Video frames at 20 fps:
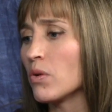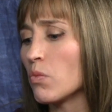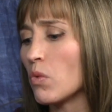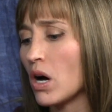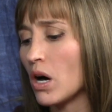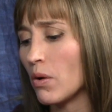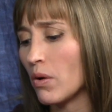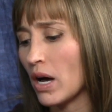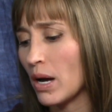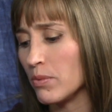
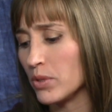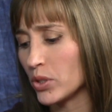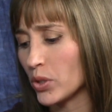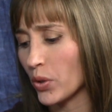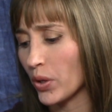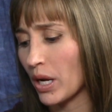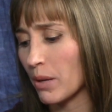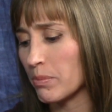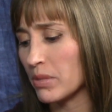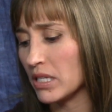while I was
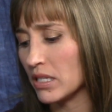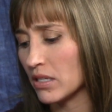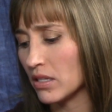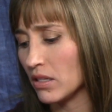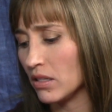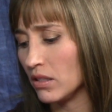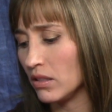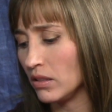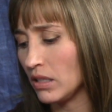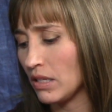growing up
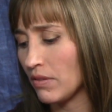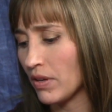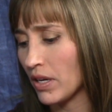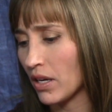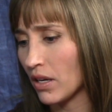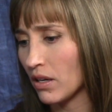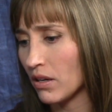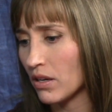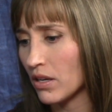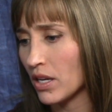until
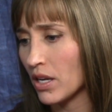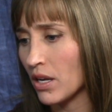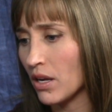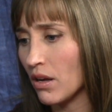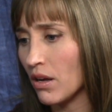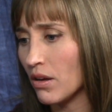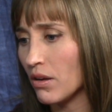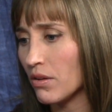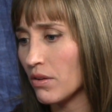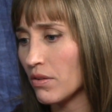leaving
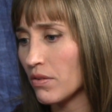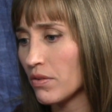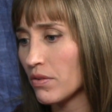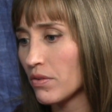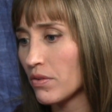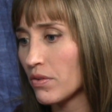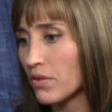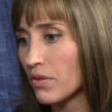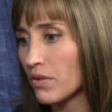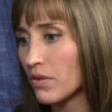uh,
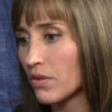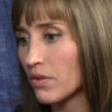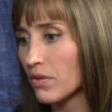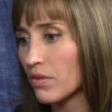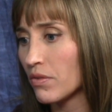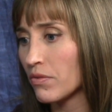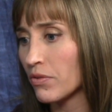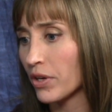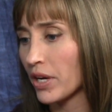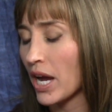
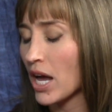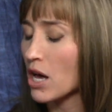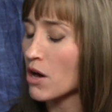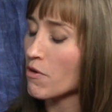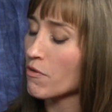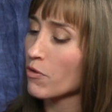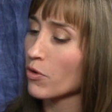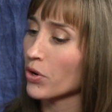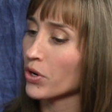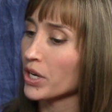for
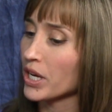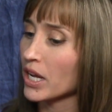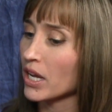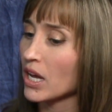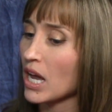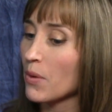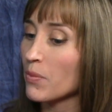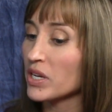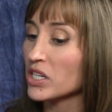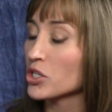California,
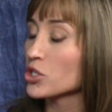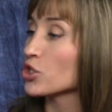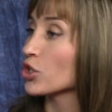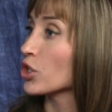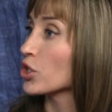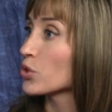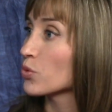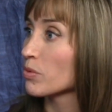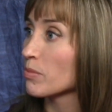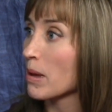I went to
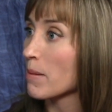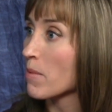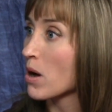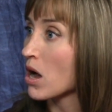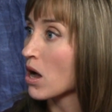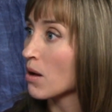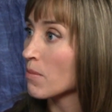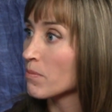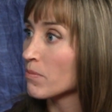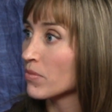church with my
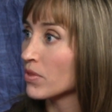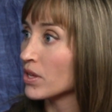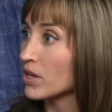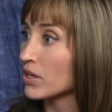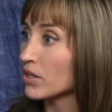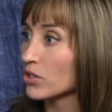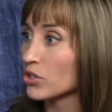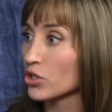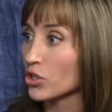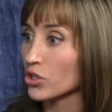mom,
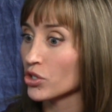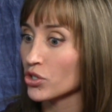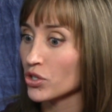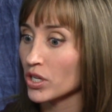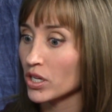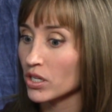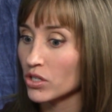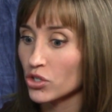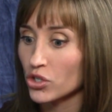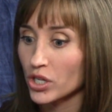the church
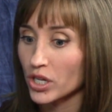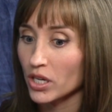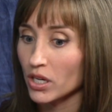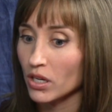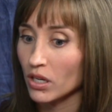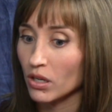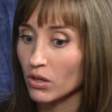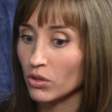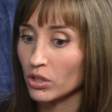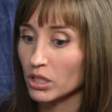that
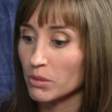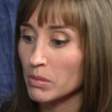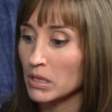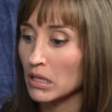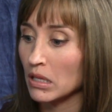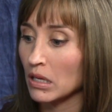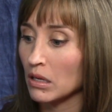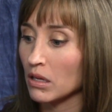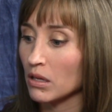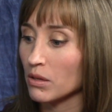she
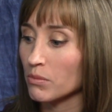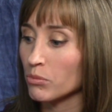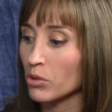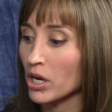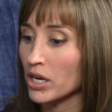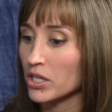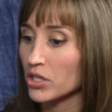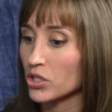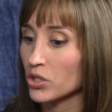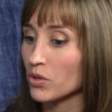ultimately
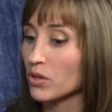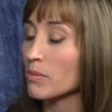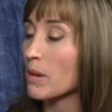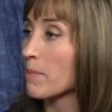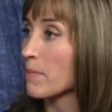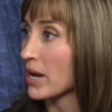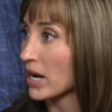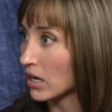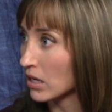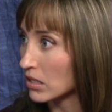brought us to, and that my
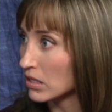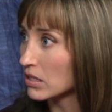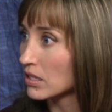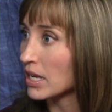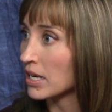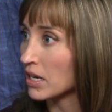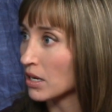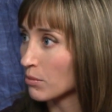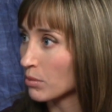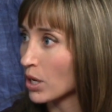parents
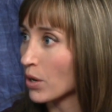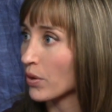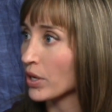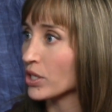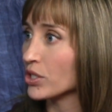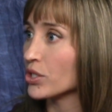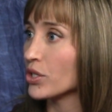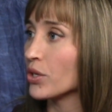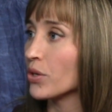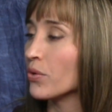ended up going
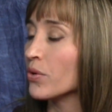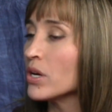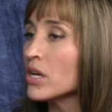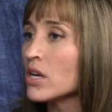to,